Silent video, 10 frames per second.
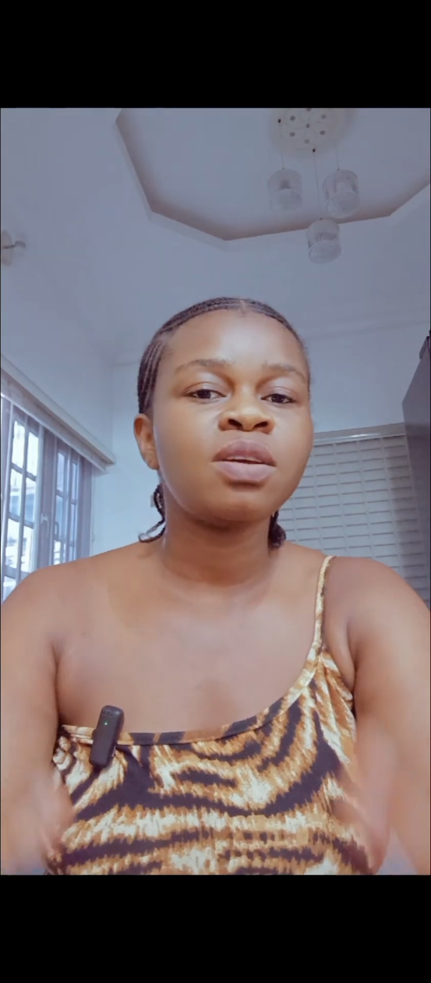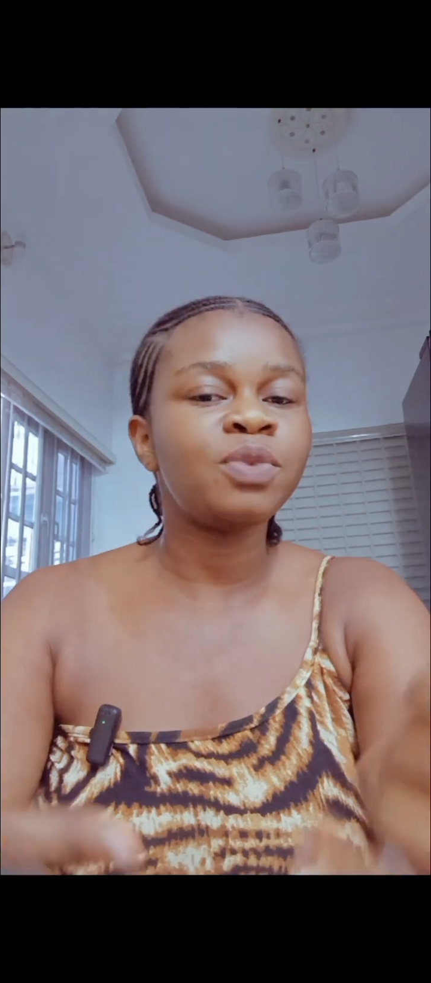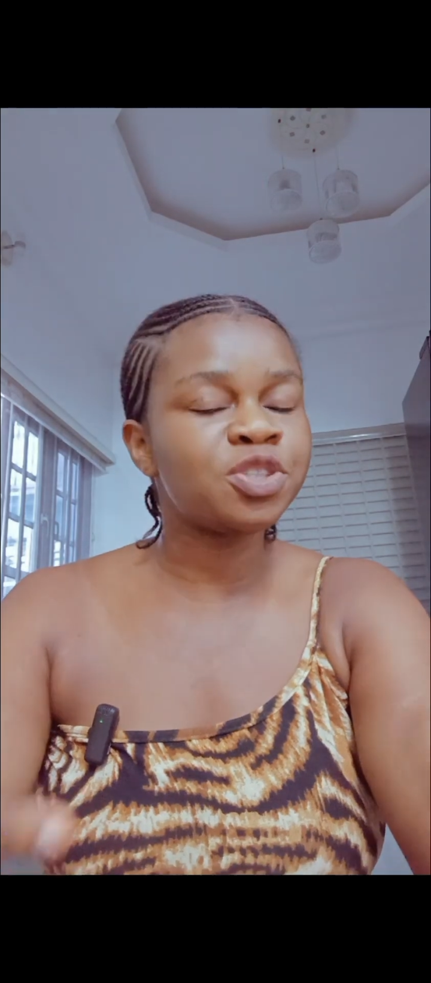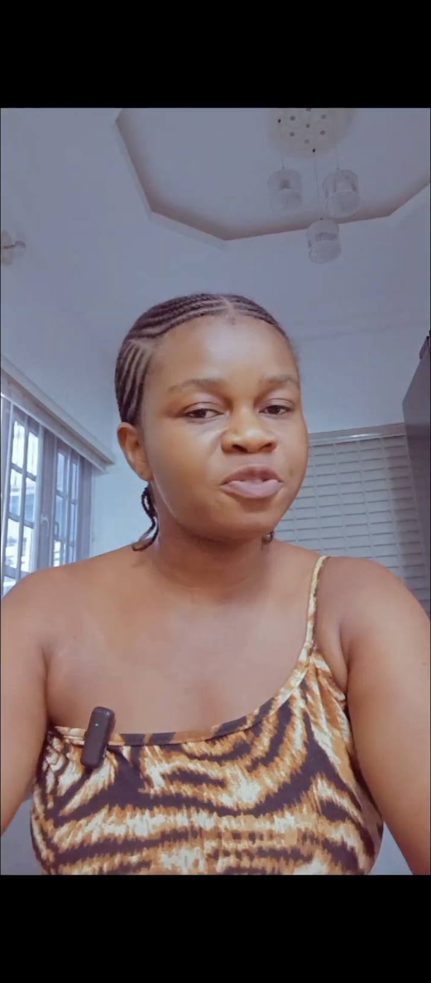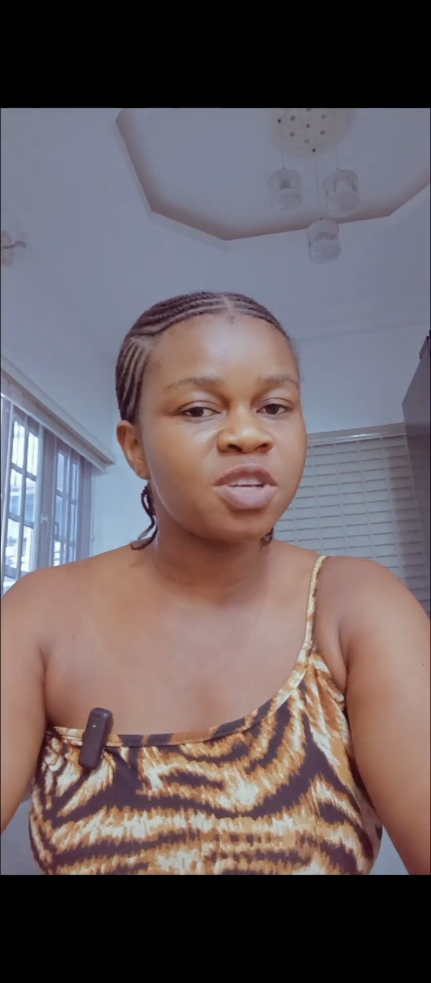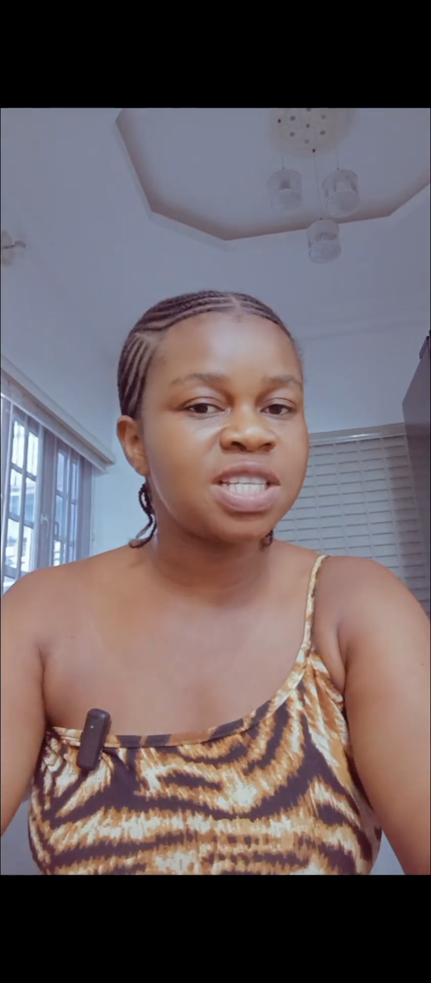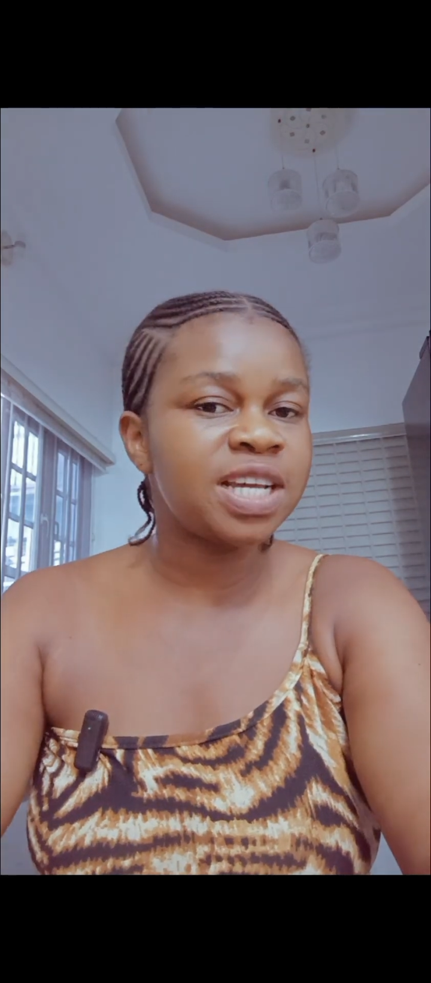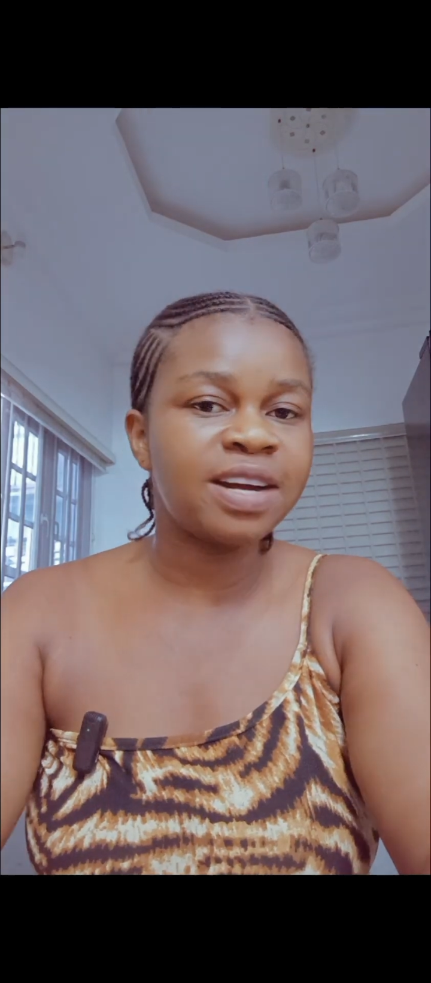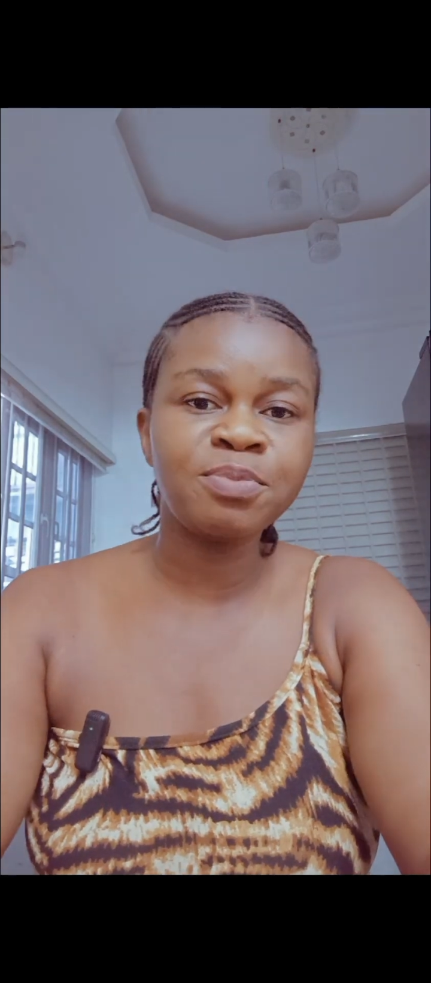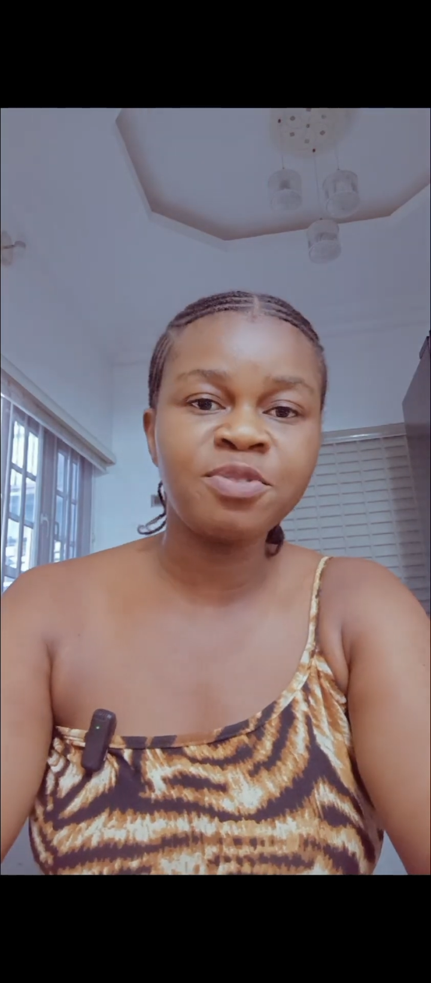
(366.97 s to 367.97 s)
which obviously
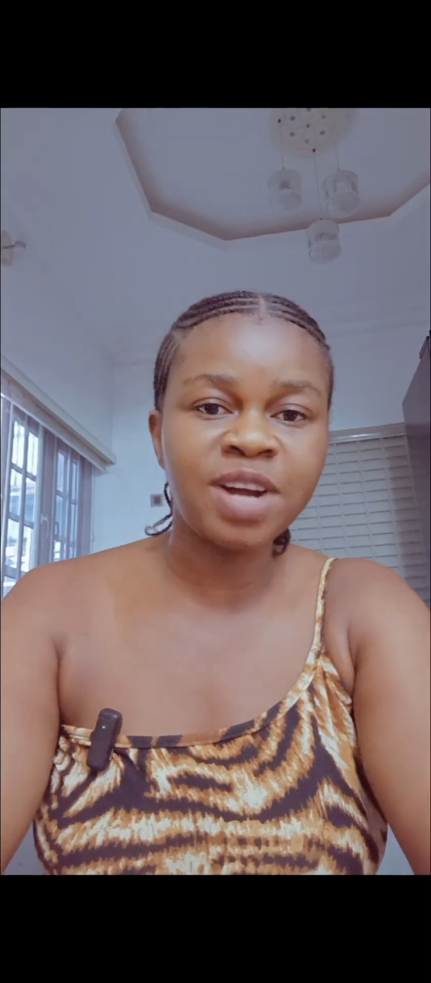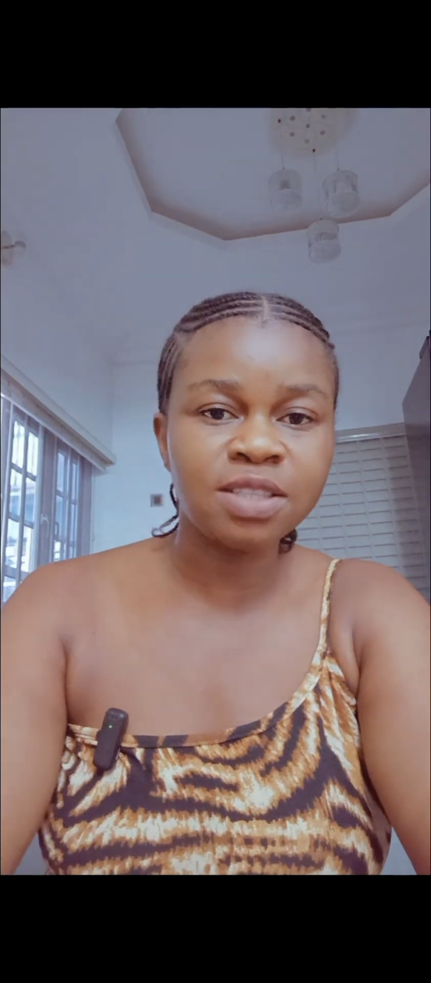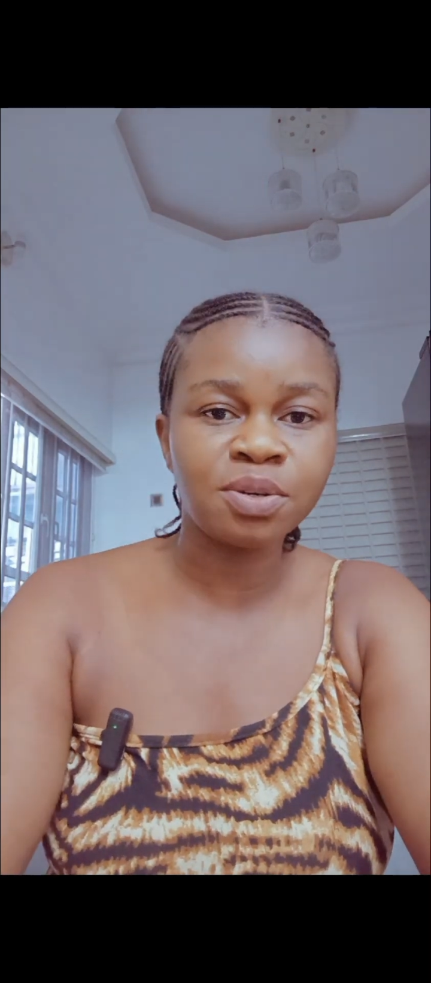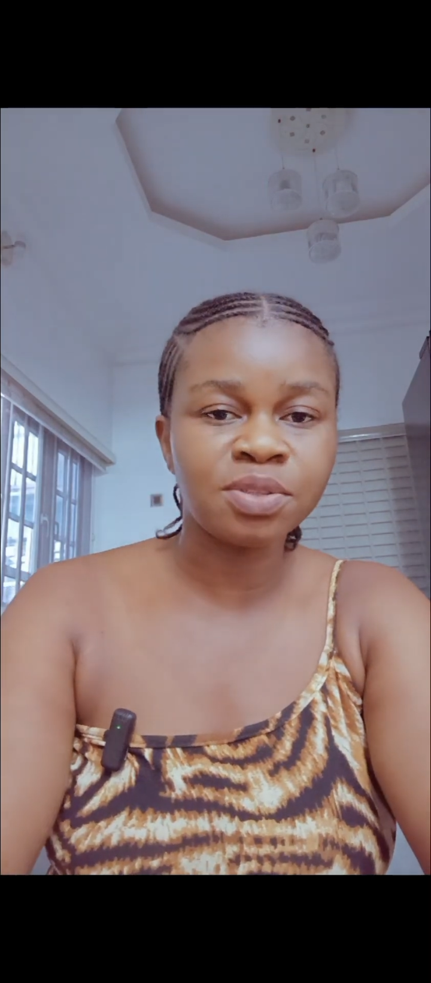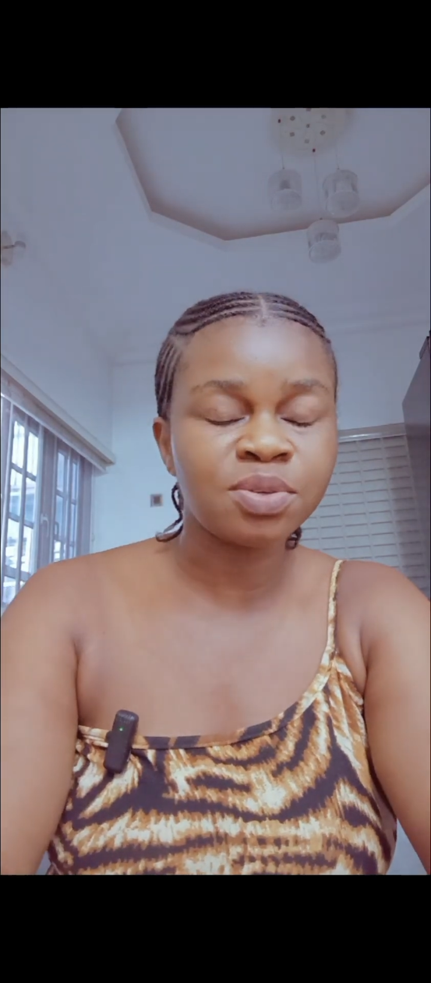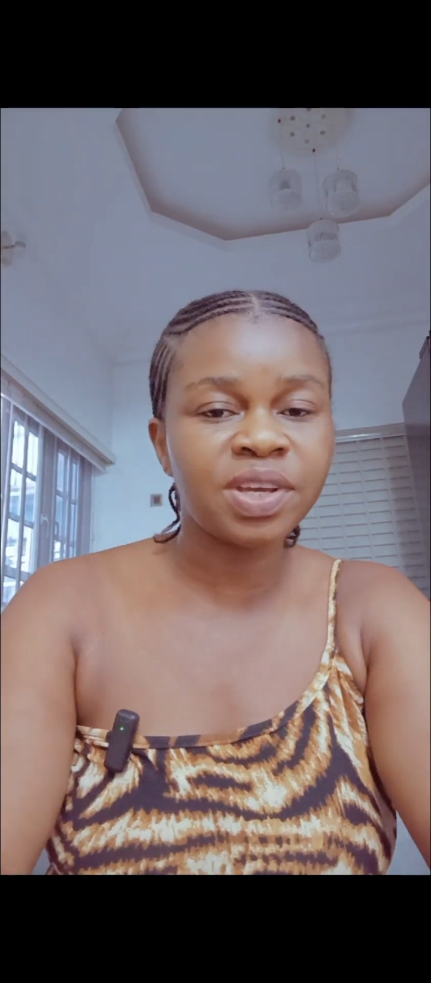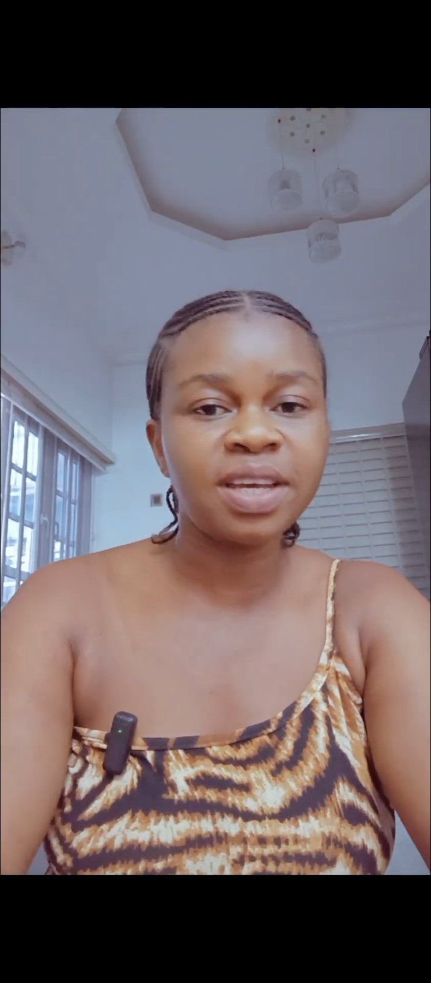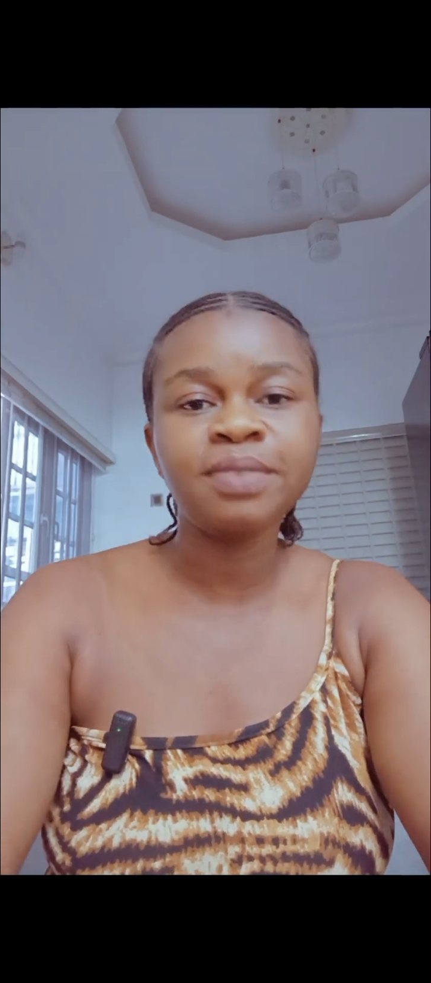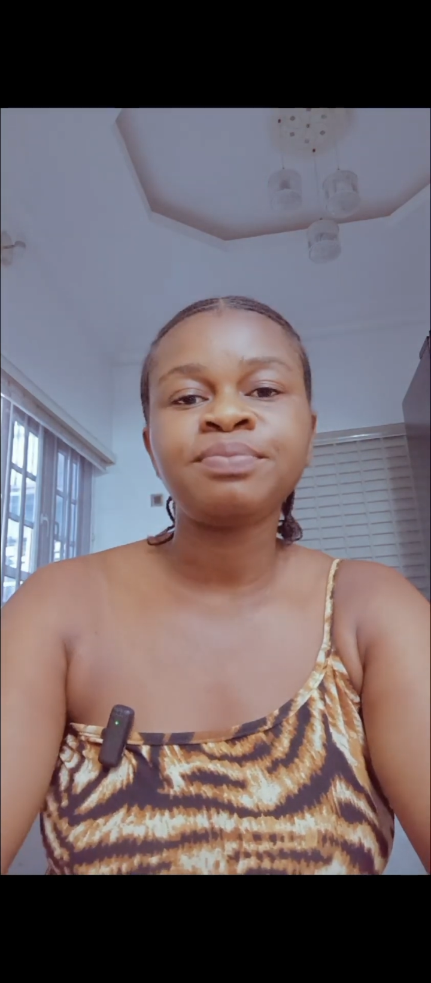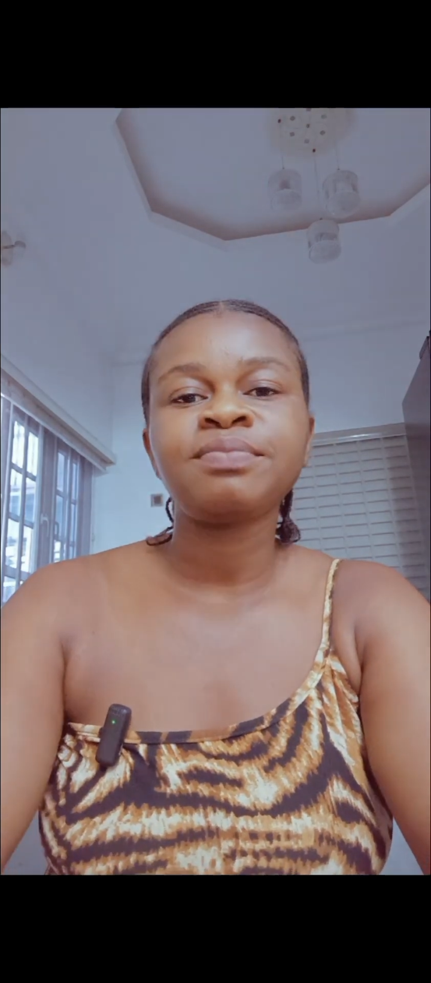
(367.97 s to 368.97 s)
you can remove cartons,
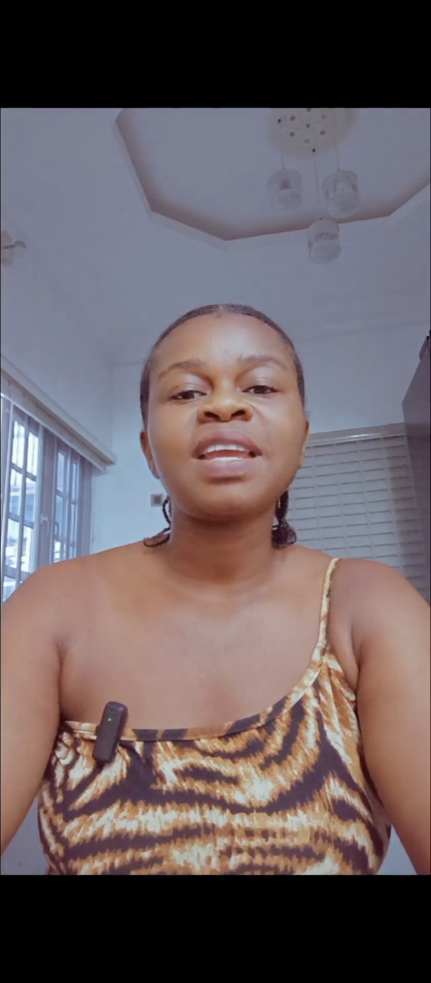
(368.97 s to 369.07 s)
okay?